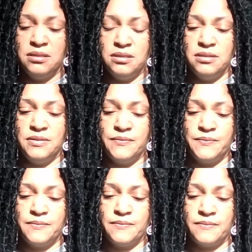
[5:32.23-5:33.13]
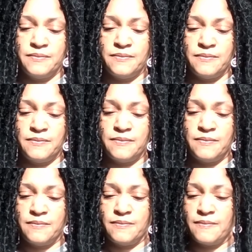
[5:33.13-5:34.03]

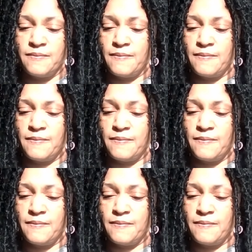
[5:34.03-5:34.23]
Nothing is said.